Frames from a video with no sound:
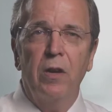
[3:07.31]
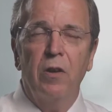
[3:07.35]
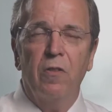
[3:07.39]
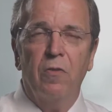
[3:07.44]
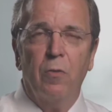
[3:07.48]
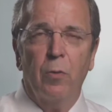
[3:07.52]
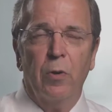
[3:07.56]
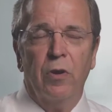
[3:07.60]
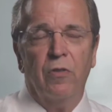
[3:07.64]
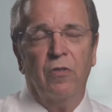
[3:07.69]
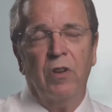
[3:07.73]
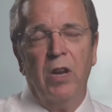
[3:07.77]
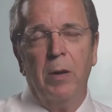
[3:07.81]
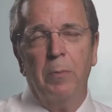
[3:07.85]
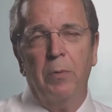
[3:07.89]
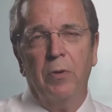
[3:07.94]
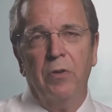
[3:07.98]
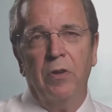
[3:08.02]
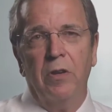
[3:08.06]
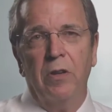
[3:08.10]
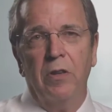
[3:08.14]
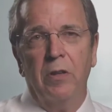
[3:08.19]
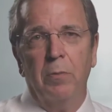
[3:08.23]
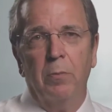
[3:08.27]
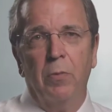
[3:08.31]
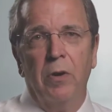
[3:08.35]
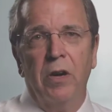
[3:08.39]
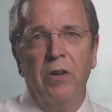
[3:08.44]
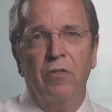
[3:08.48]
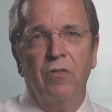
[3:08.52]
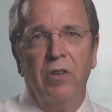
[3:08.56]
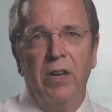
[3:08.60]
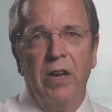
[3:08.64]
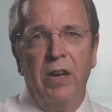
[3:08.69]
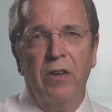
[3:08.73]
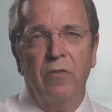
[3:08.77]
for example, that in the
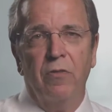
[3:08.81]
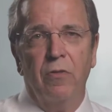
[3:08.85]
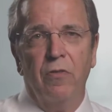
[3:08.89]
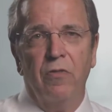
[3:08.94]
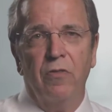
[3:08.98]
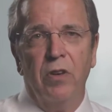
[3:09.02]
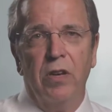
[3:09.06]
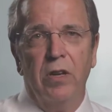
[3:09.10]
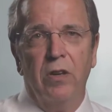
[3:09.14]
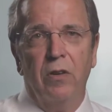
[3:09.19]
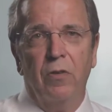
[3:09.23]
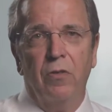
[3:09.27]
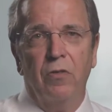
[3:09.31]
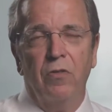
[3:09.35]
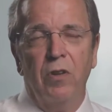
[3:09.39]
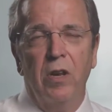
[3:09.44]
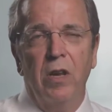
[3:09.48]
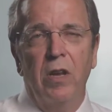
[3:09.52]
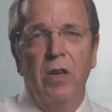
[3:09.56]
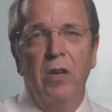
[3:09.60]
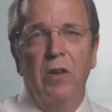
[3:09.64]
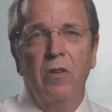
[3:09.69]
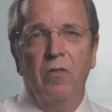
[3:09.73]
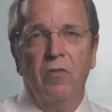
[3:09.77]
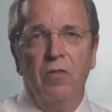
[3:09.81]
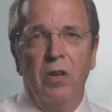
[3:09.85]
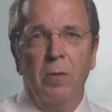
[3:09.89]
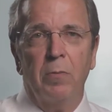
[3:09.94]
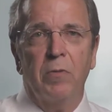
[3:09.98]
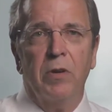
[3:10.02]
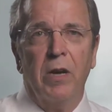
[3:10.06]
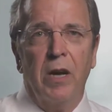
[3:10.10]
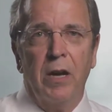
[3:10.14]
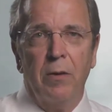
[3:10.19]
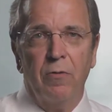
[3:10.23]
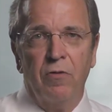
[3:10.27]
breast cancer cells,
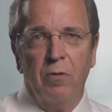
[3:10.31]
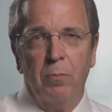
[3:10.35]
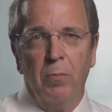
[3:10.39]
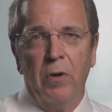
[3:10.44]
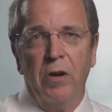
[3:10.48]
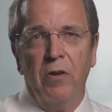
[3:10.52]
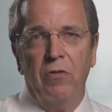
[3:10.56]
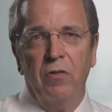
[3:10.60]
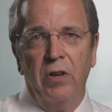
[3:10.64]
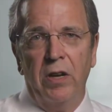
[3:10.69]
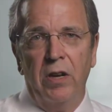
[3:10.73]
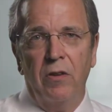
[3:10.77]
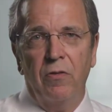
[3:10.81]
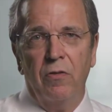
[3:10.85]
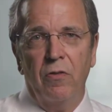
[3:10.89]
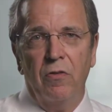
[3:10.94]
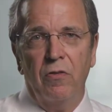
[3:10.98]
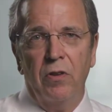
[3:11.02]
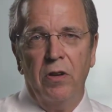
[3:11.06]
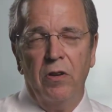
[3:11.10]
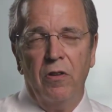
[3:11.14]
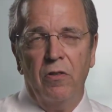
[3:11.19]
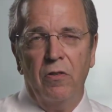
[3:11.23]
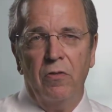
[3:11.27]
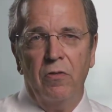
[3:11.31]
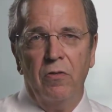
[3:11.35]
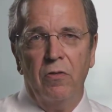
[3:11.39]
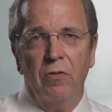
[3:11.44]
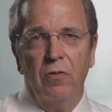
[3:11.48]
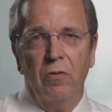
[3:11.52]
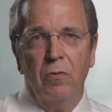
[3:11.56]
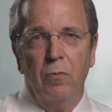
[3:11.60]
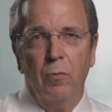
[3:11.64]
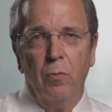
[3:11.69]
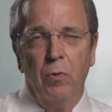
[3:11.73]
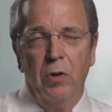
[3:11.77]
sometimes the breast cancer
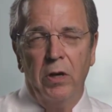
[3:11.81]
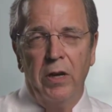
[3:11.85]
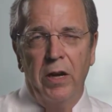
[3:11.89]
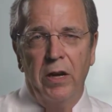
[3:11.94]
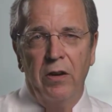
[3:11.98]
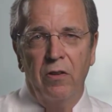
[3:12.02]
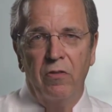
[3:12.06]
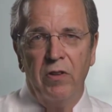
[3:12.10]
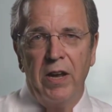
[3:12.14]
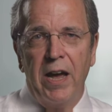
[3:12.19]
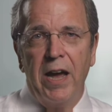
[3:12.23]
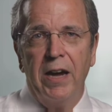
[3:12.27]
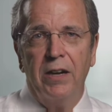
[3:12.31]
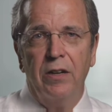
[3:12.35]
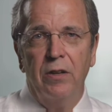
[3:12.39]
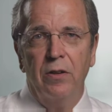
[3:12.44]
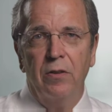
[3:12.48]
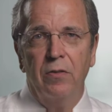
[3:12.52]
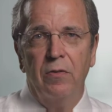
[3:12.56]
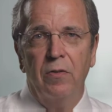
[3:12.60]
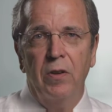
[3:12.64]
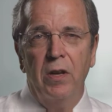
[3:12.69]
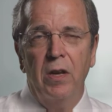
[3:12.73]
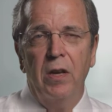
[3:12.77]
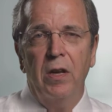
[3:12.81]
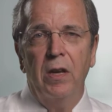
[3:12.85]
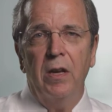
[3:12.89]
cells were not as active,